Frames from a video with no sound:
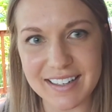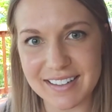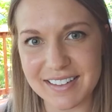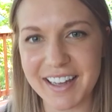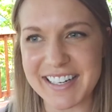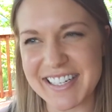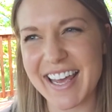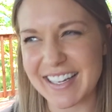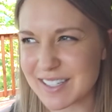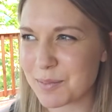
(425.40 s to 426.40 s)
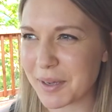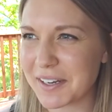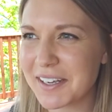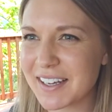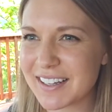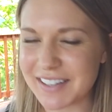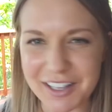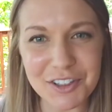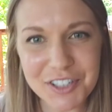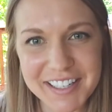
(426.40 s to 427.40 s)
not intense, but
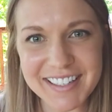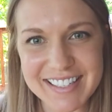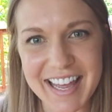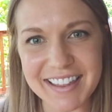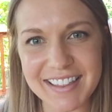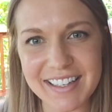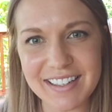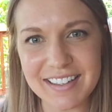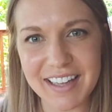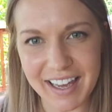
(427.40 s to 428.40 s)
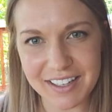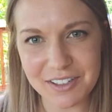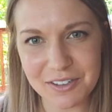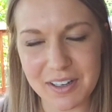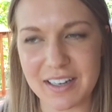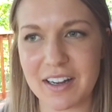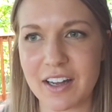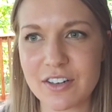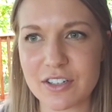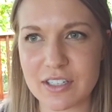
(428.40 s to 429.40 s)
looking intently at you and
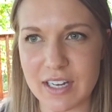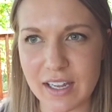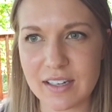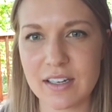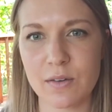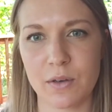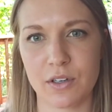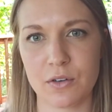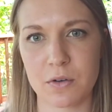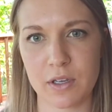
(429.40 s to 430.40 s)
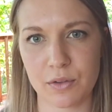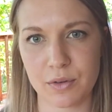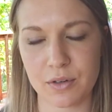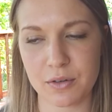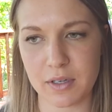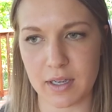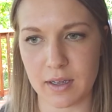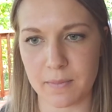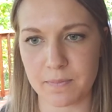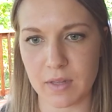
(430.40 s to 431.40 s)
understanding what you're going through,
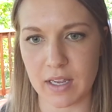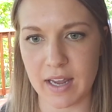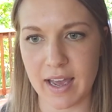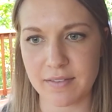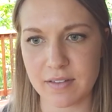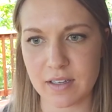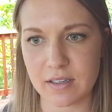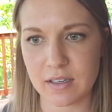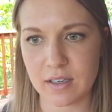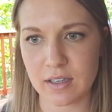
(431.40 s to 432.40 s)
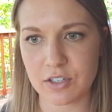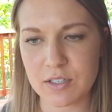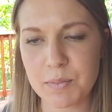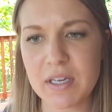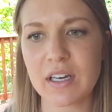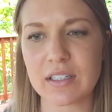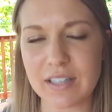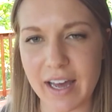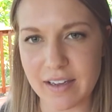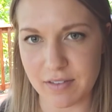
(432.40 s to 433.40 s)
and just being
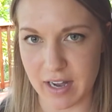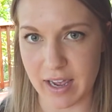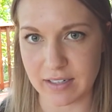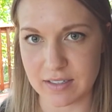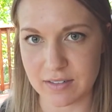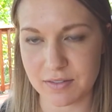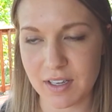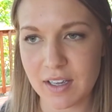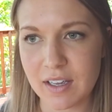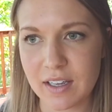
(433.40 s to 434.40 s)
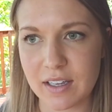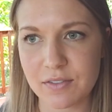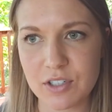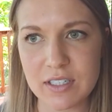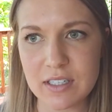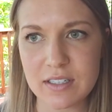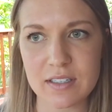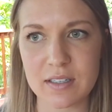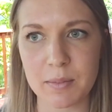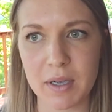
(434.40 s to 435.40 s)
alive and active. If Jesus
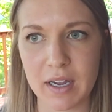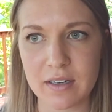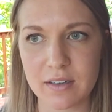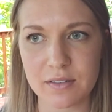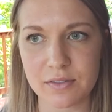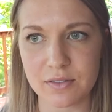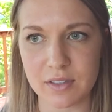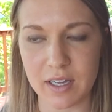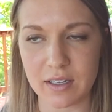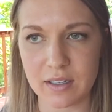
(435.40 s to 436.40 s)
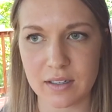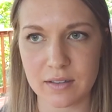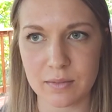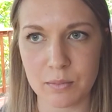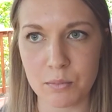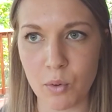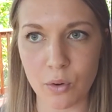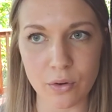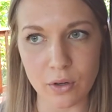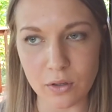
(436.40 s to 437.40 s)
is some kind of
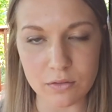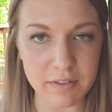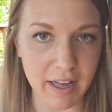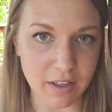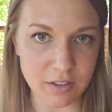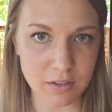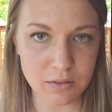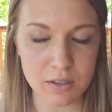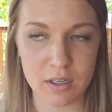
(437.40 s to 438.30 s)
moral value,